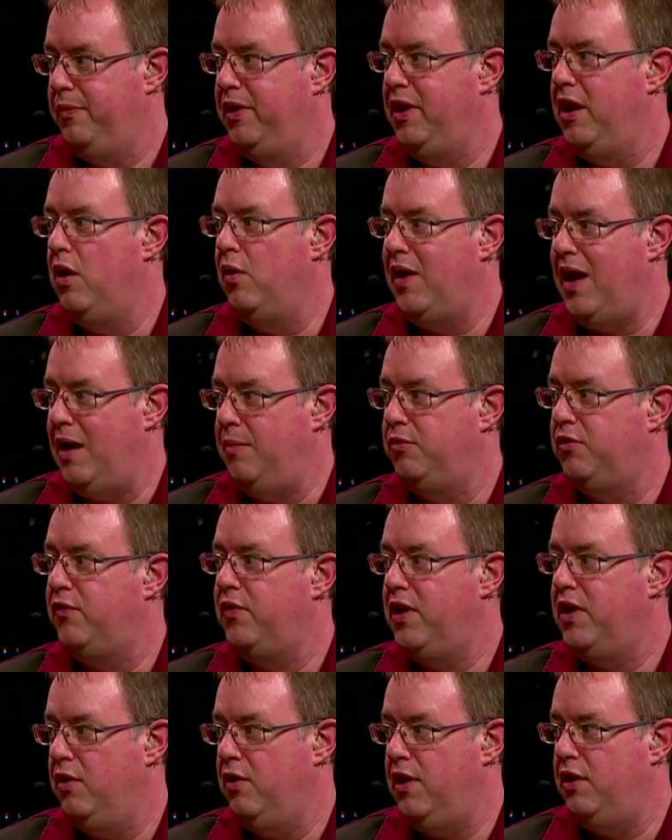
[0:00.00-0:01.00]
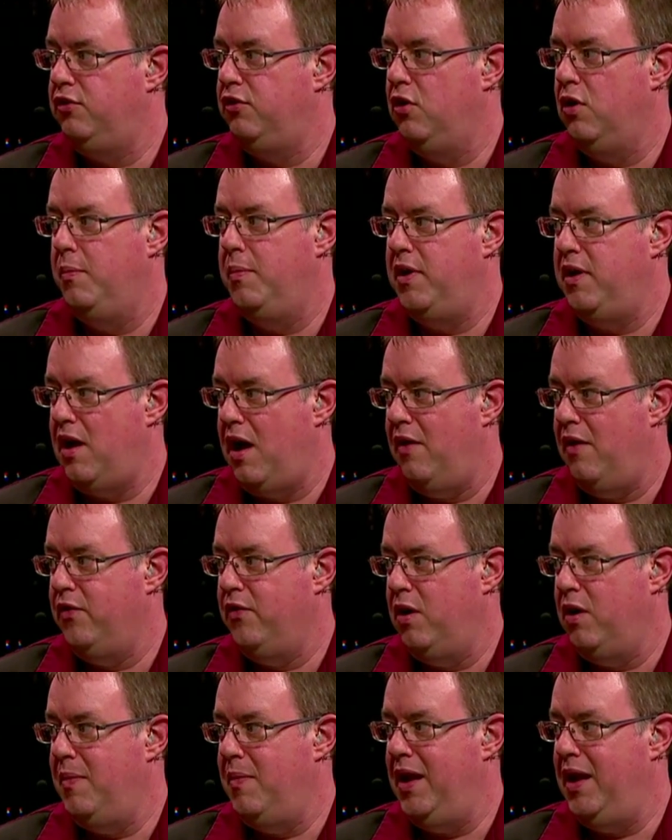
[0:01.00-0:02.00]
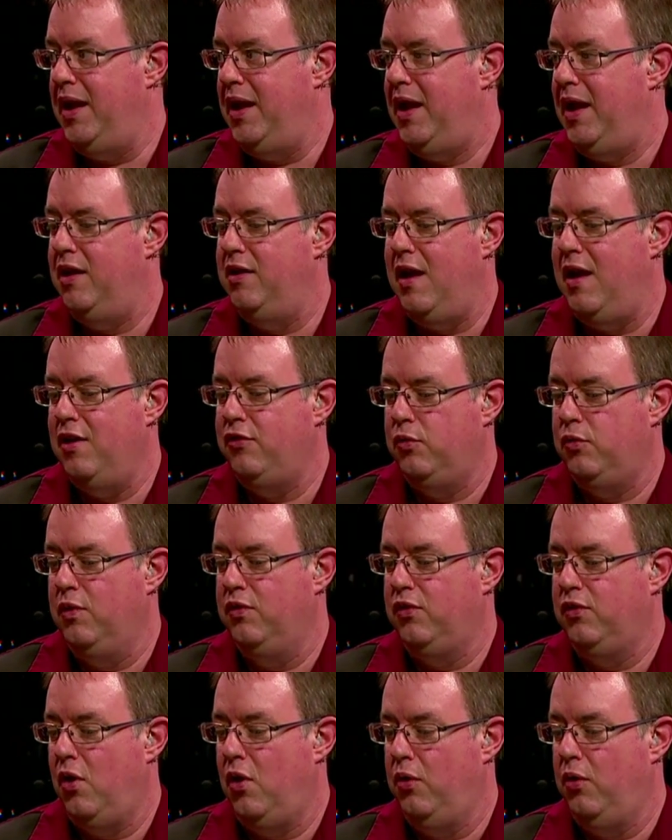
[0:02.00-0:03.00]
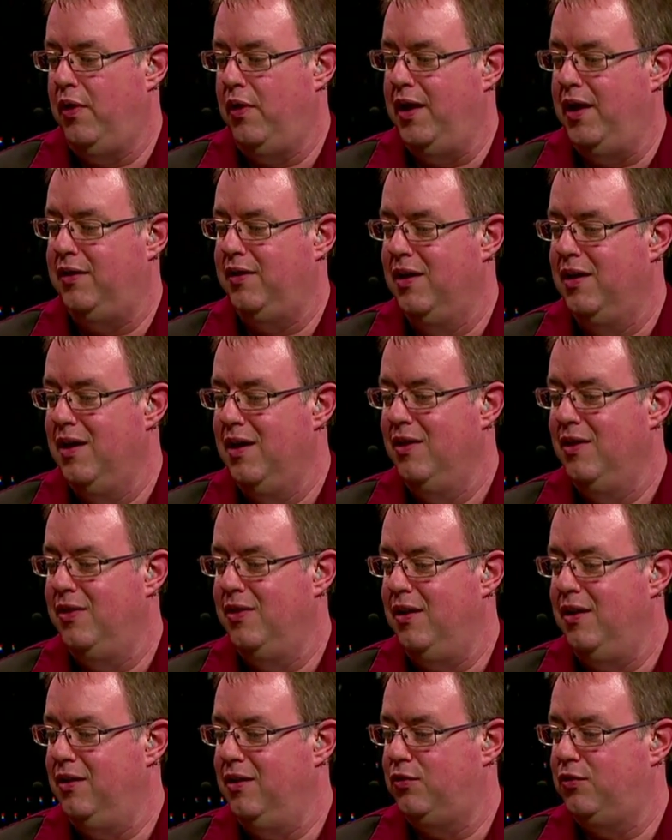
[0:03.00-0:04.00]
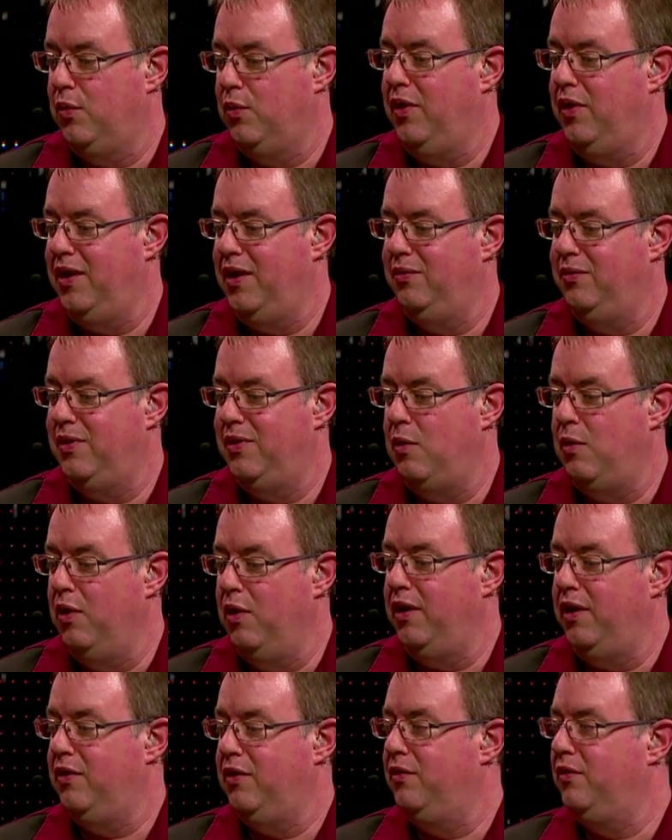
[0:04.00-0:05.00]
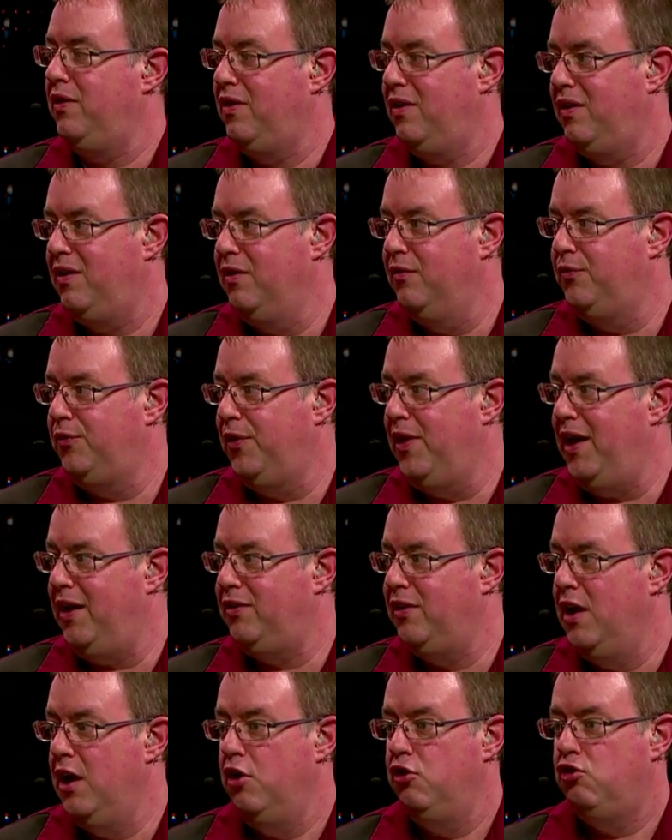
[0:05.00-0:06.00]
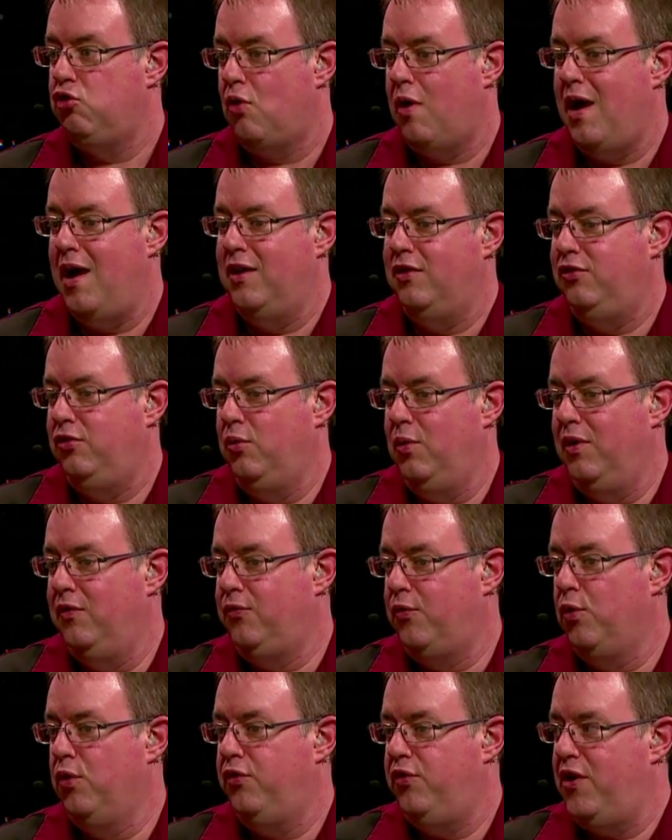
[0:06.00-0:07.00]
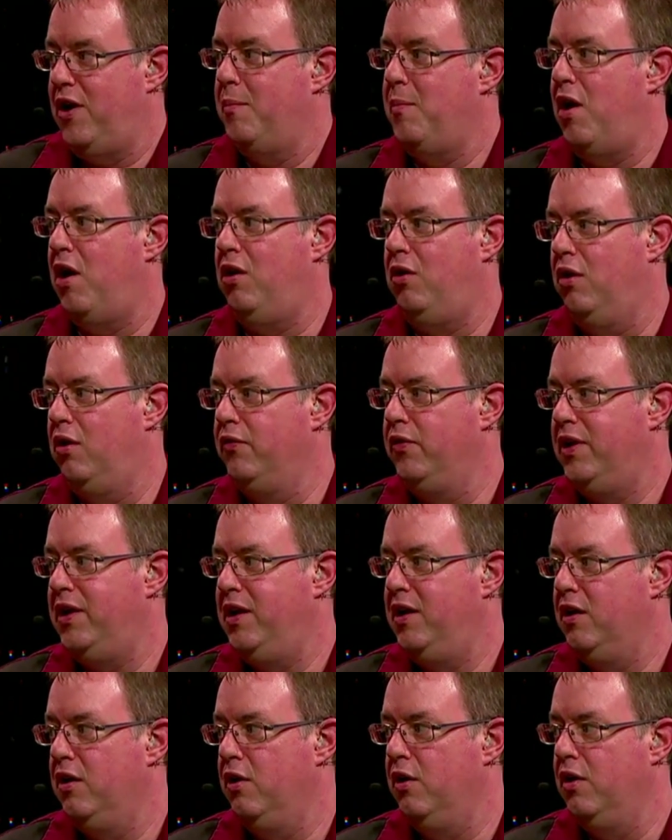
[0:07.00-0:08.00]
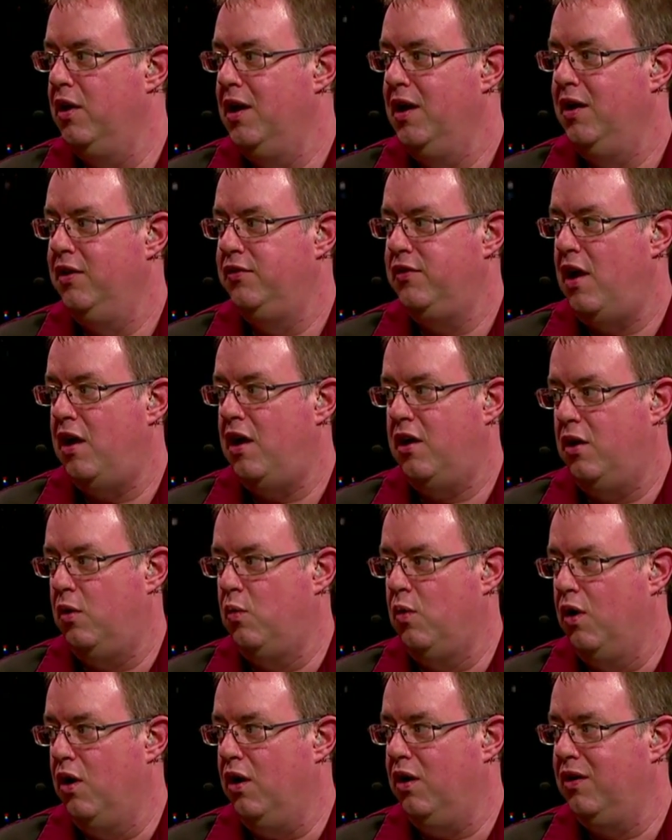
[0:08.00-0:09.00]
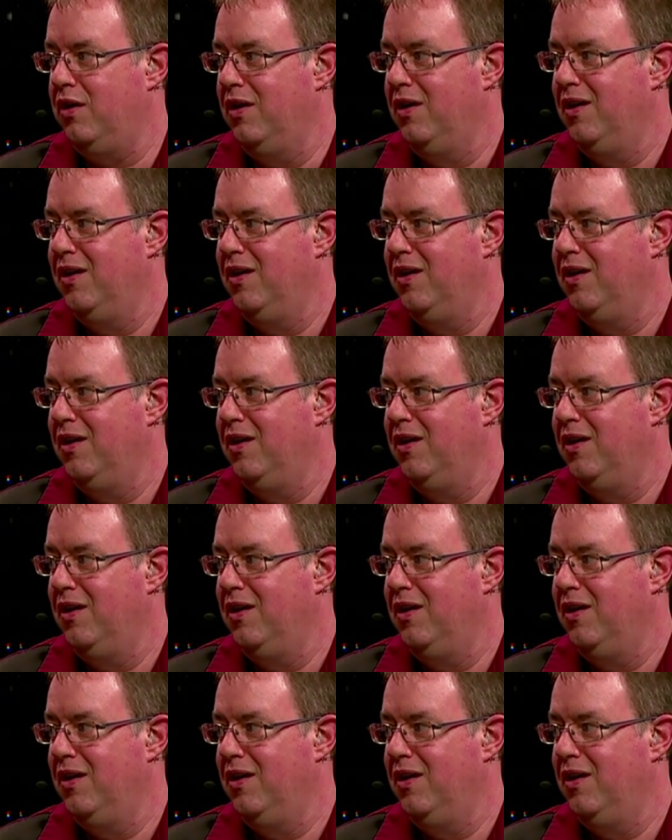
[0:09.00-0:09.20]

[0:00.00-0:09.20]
you know, games over here that do it, but not very many. And as a result, like, they really conflict. Trying to enforce their model over here is not going to work,